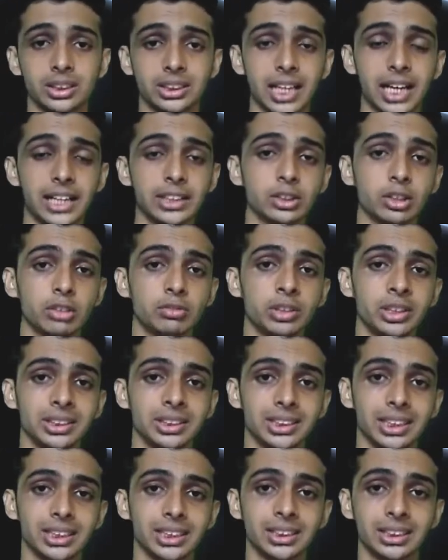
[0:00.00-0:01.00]
the size of
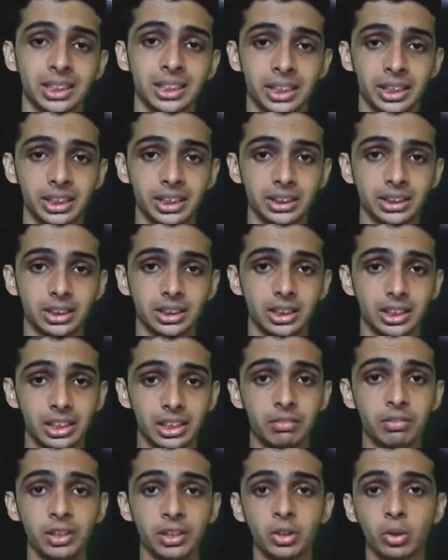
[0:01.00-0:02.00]
the insects decreased
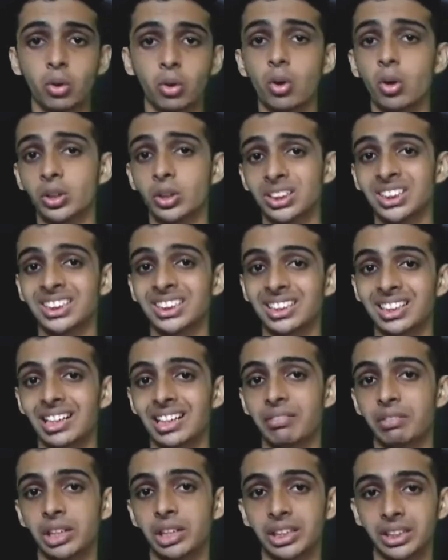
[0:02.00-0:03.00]
even though
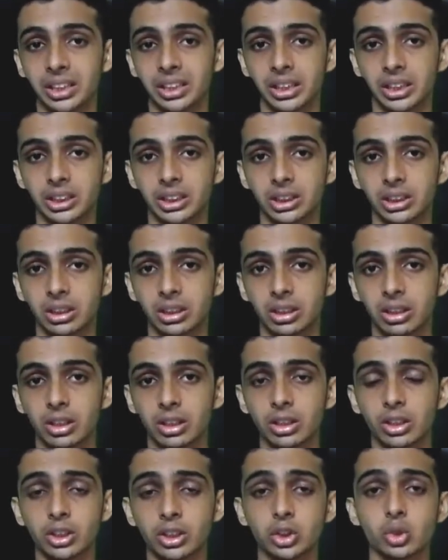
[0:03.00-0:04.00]
oxygen level increased.
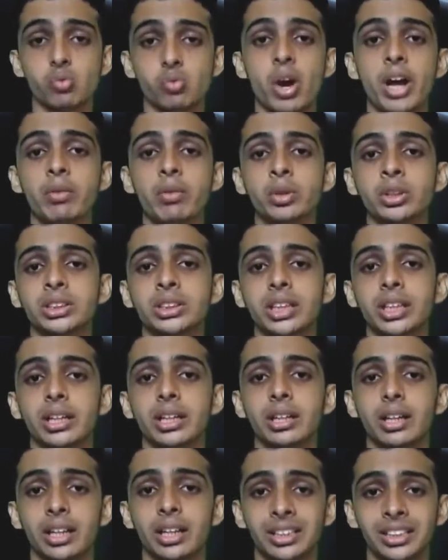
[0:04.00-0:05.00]
So why was
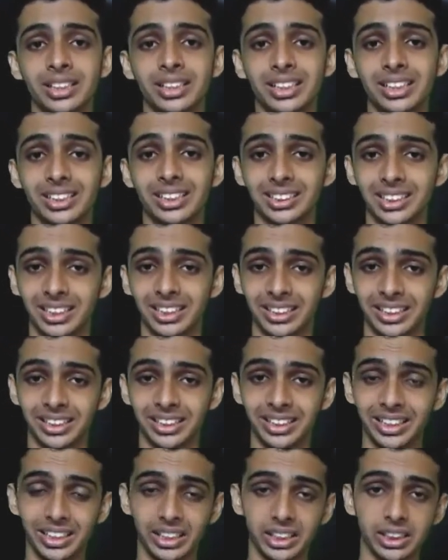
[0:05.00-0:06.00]
there an increase and
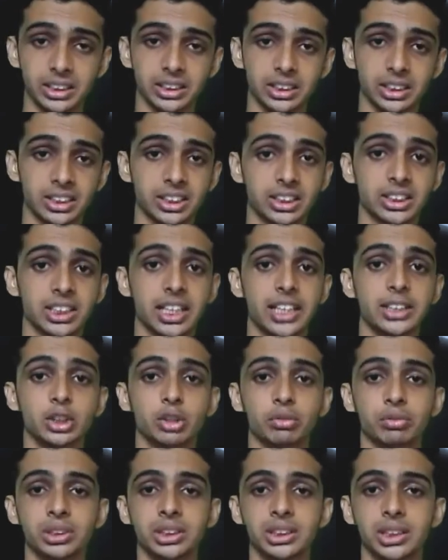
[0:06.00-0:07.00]
then decrease in the
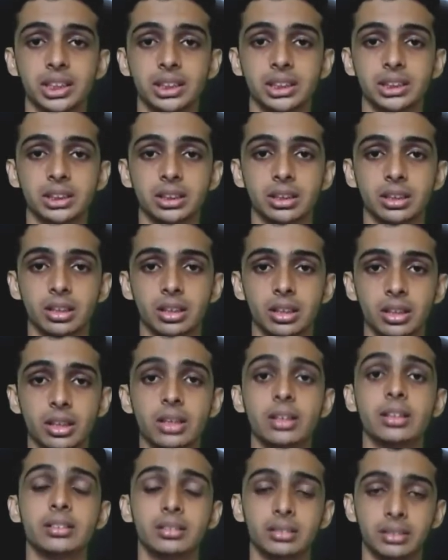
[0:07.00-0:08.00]
size of insects?
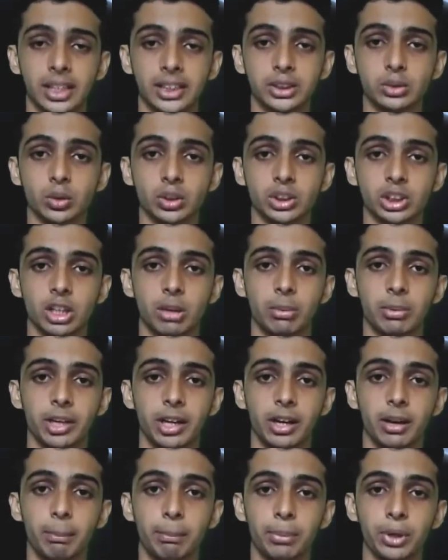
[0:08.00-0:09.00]
That's what's
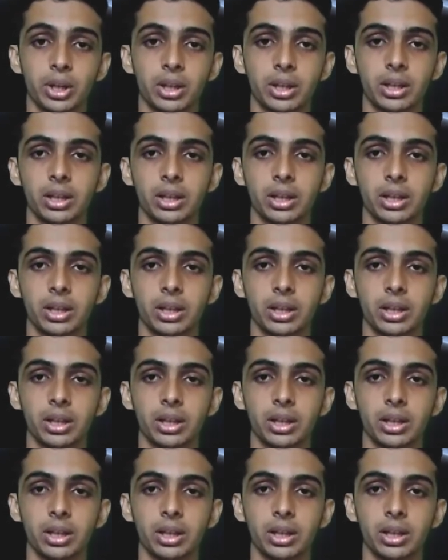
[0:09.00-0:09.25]
coming up.